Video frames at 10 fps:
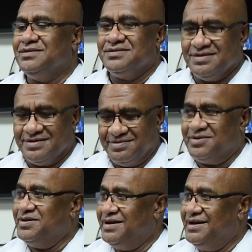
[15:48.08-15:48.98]
To sort of
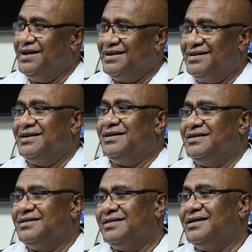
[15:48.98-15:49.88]
coordinate
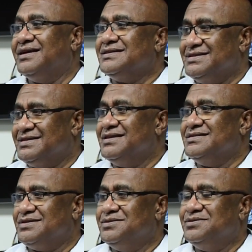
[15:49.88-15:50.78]
the
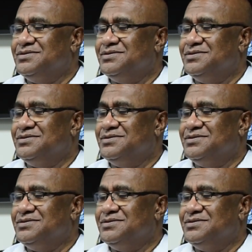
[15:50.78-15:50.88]
assistance, yes,